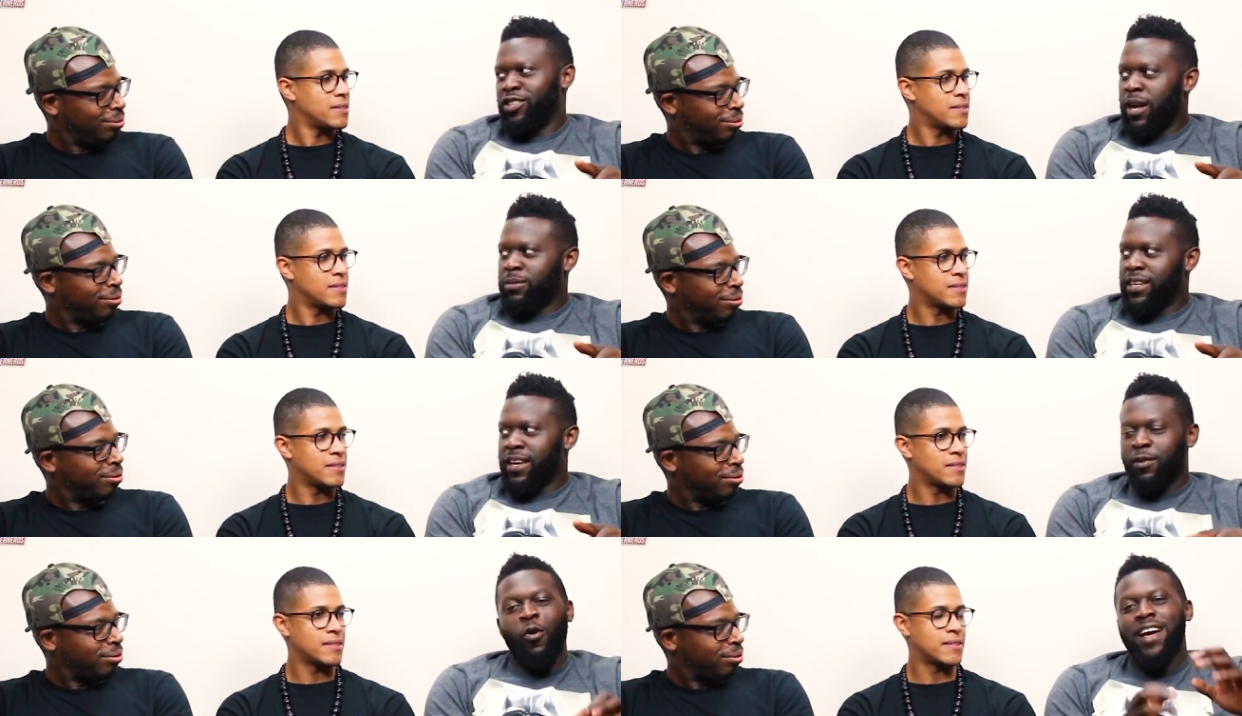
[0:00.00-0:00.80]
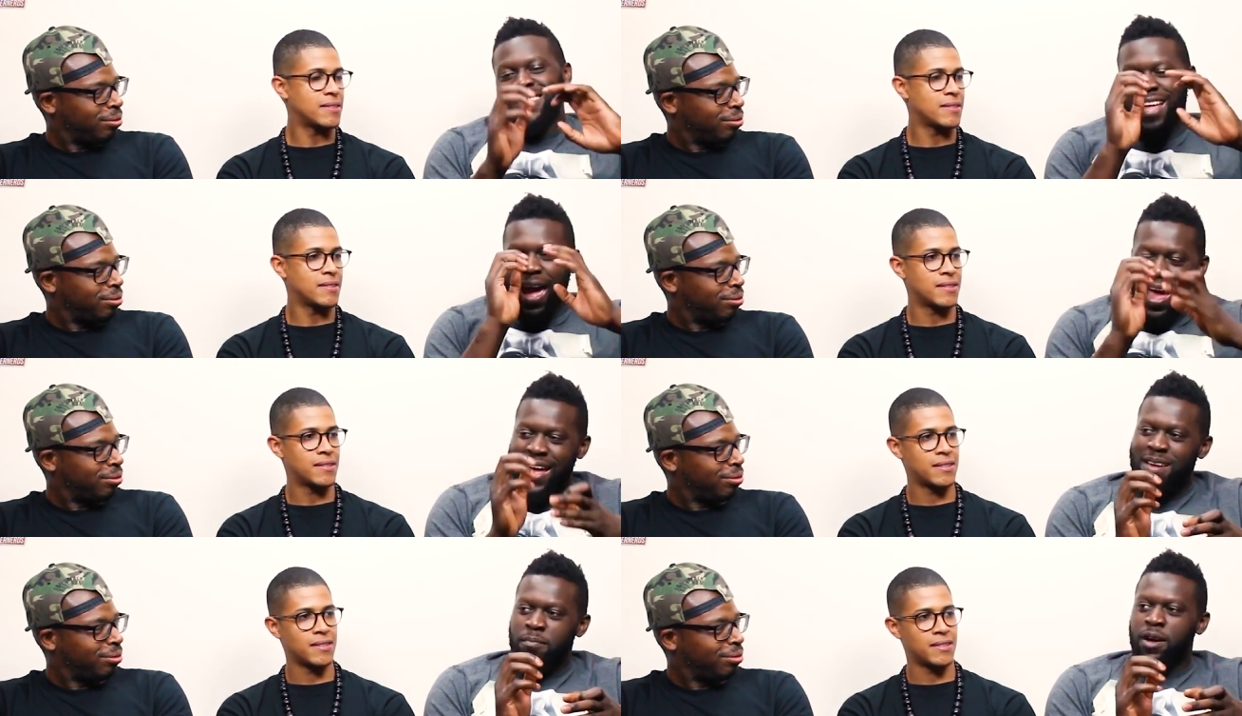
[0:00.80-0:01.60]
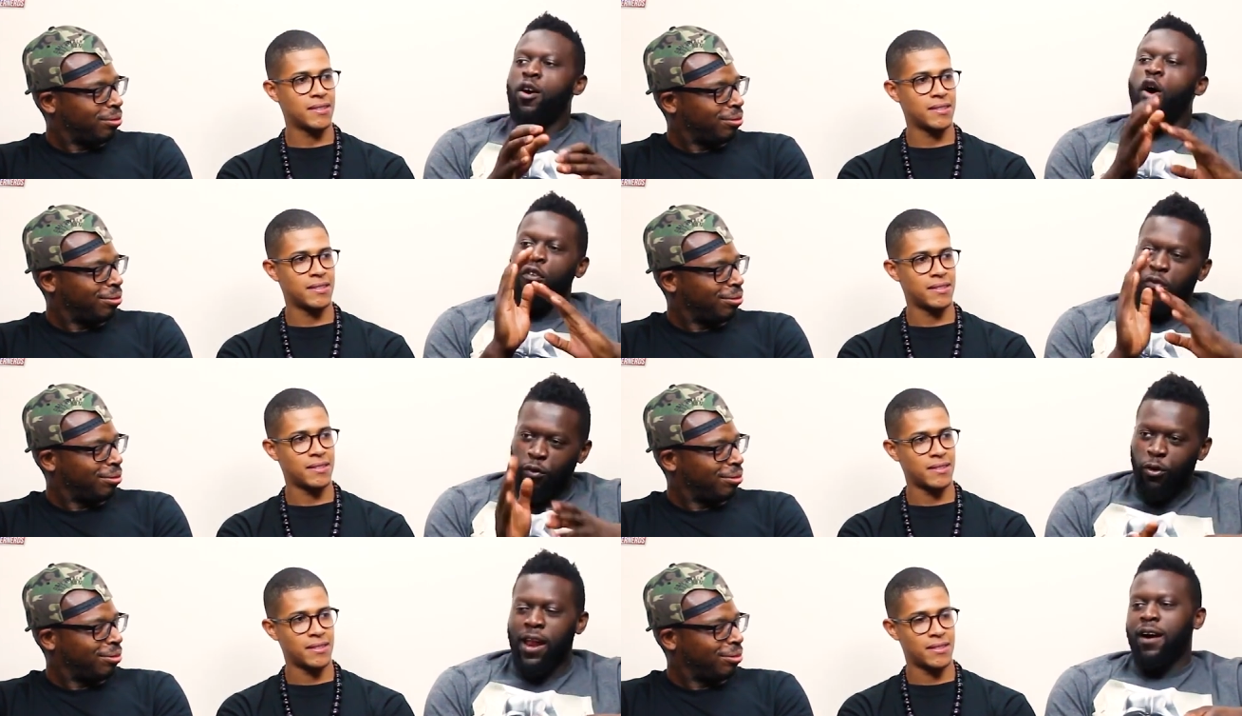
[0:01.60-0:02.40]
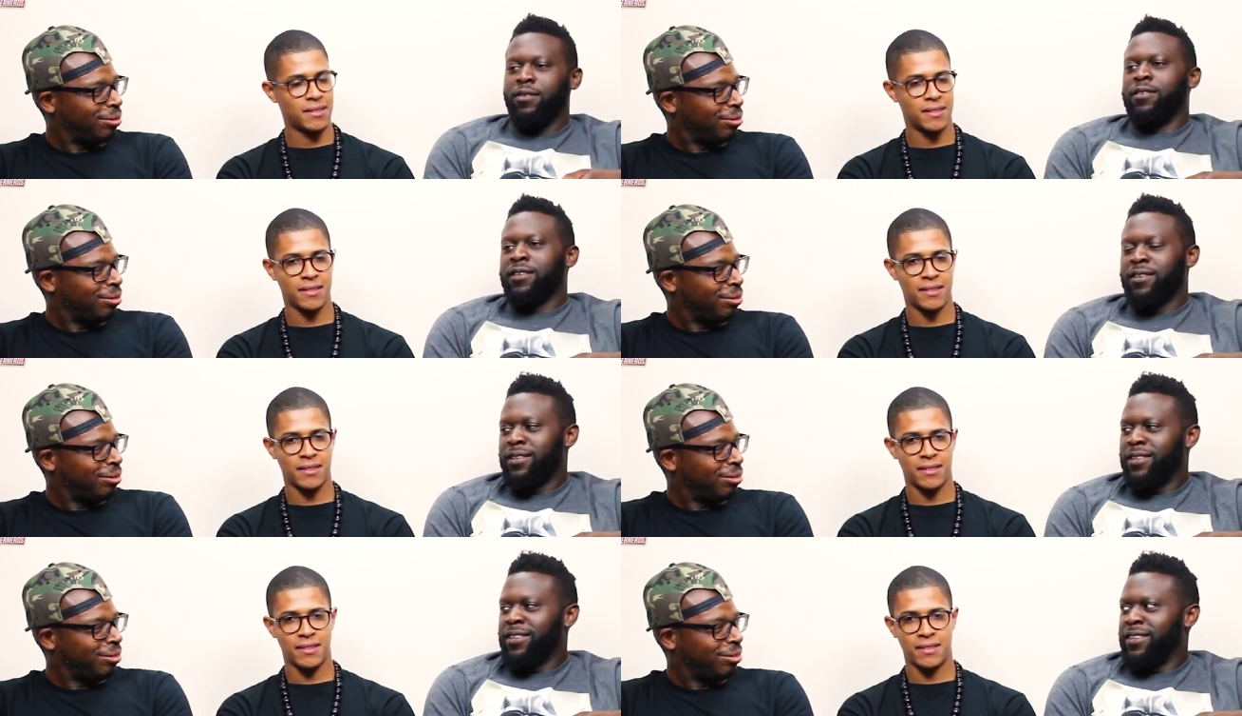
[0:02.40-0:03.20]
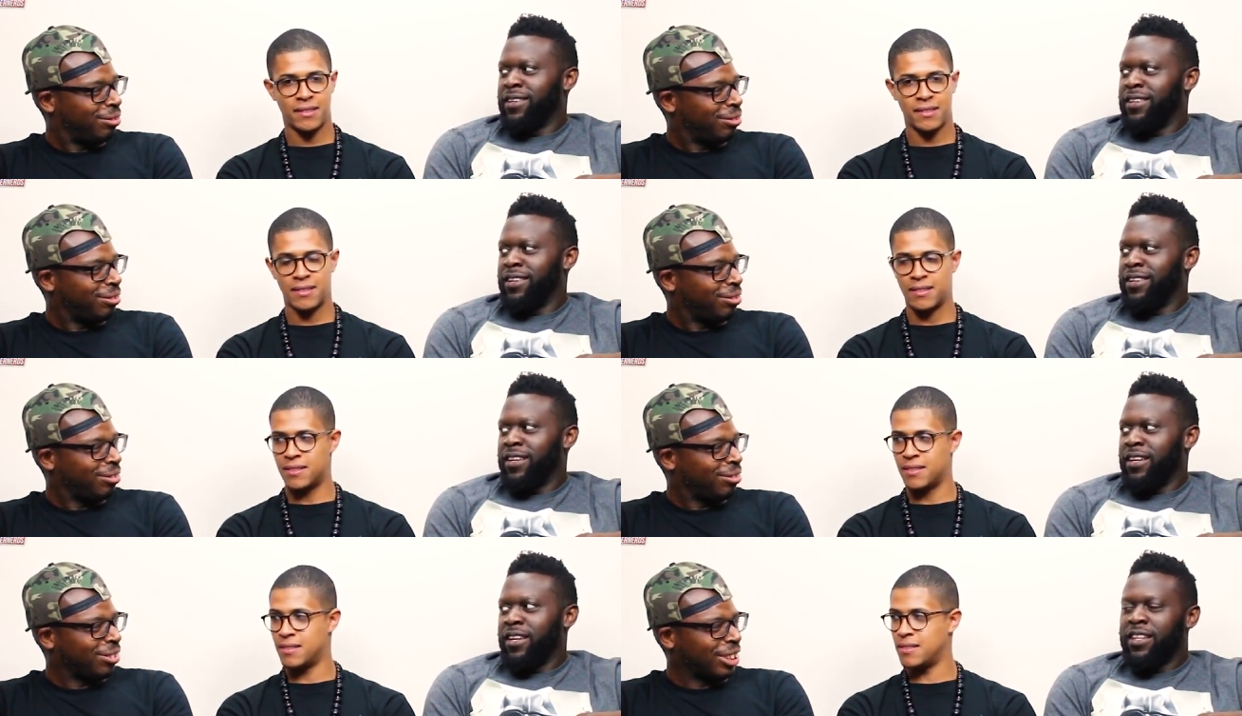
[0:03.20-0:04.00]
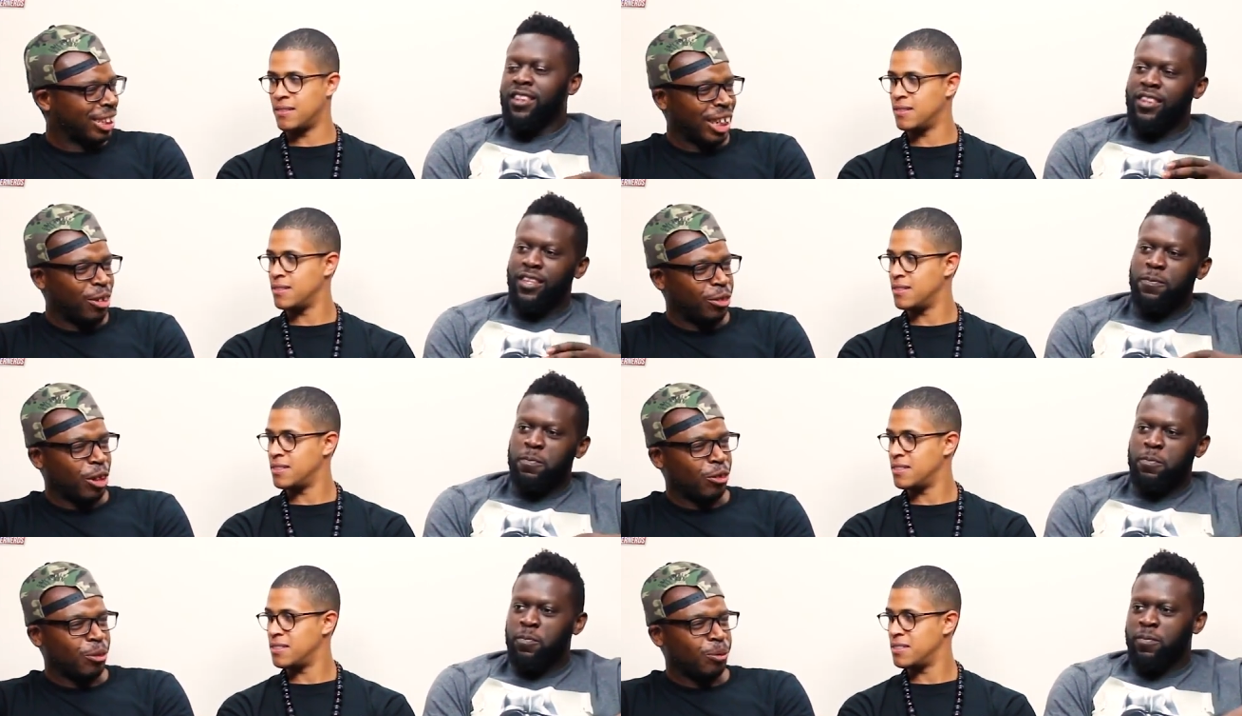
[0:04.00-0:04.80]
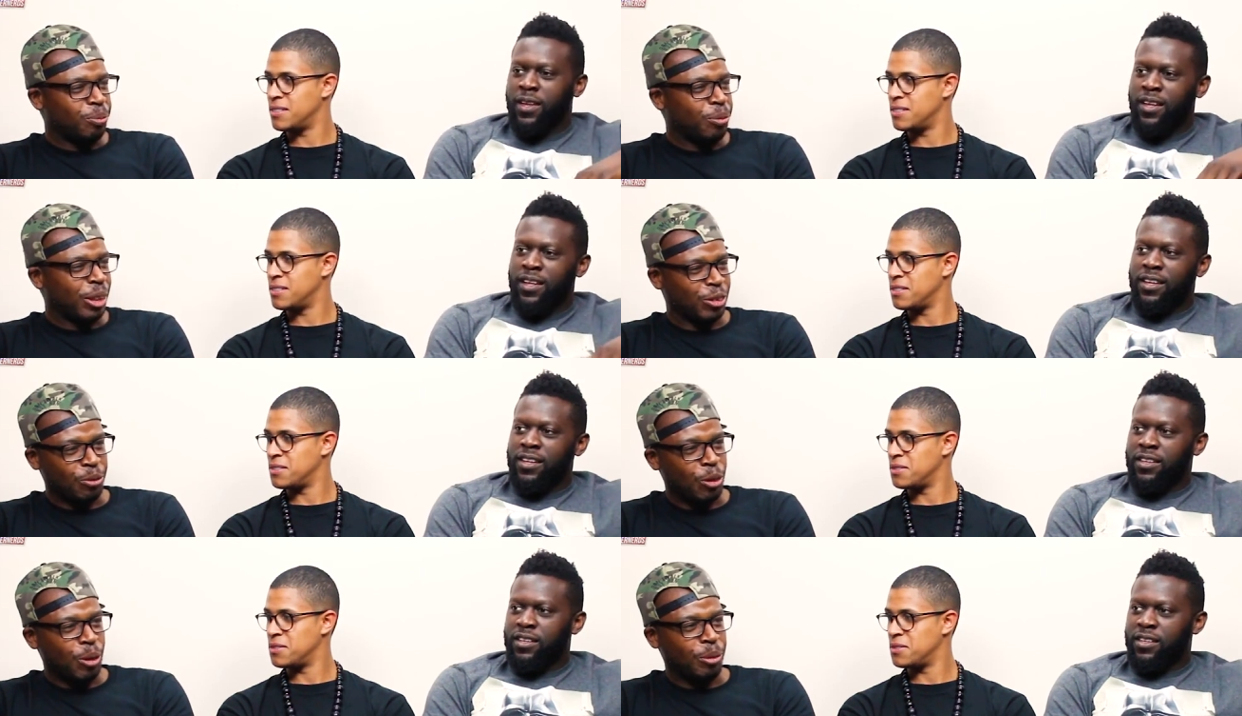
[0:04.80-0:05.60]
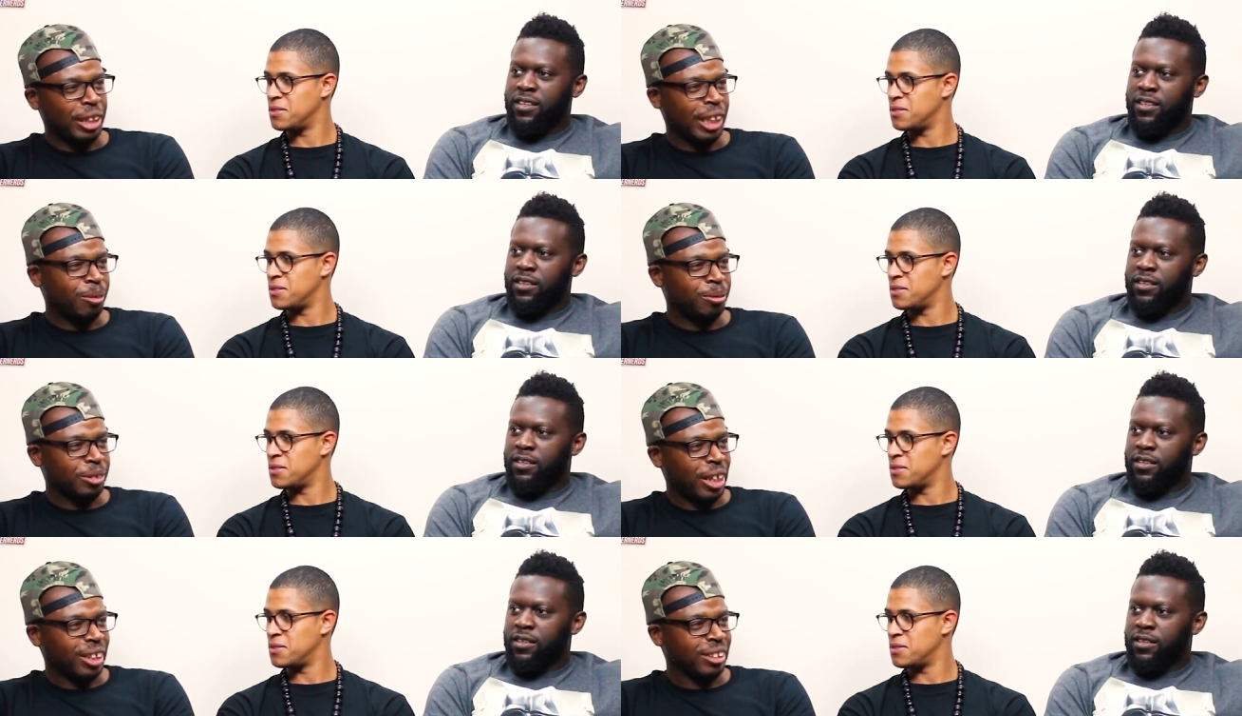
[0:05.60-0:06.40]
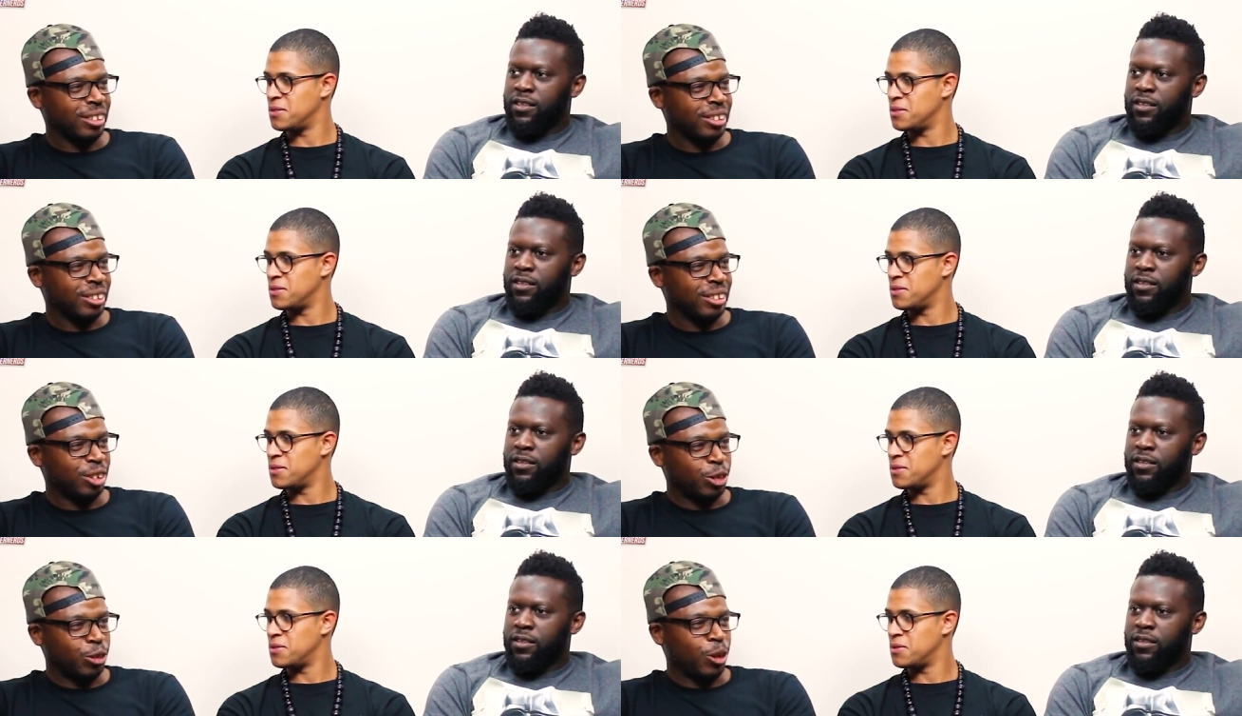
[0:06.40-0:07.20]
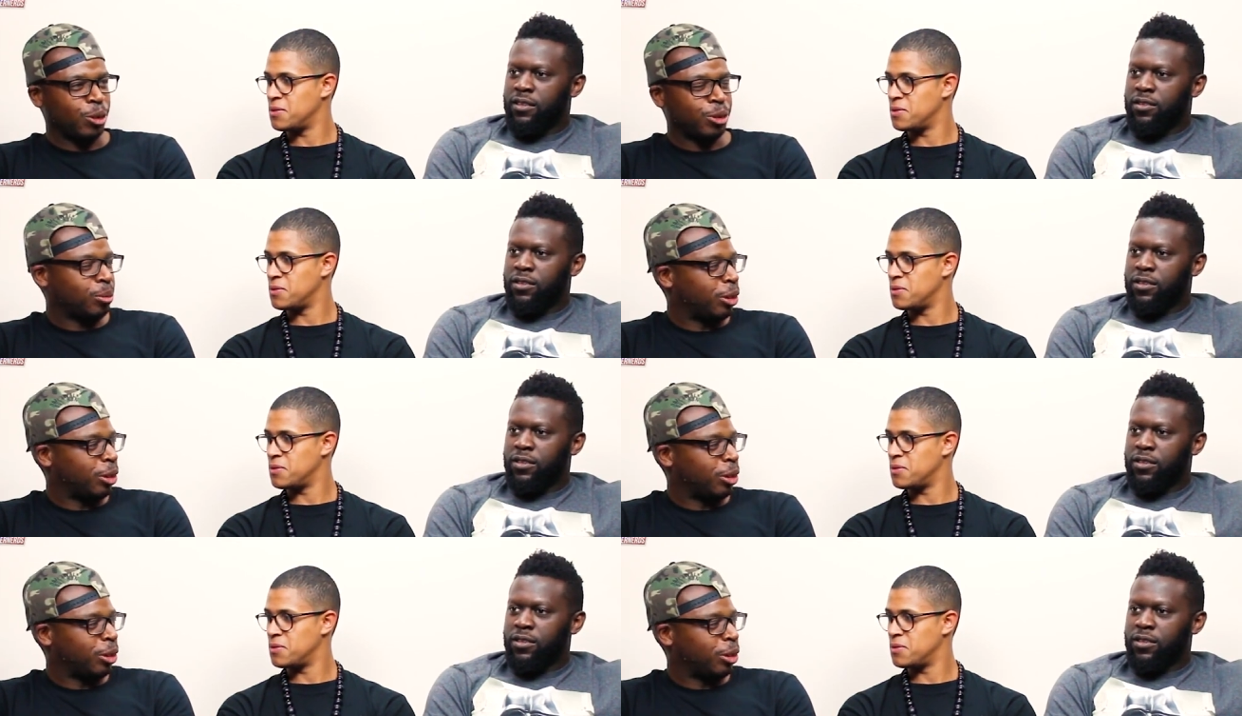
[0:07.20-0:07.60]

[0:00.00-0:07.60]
Speaker 1: Do you know what I'm saying? What is the aim
Speaker 2: of Fallout? Is that every other massive multiplayer game, like to grow,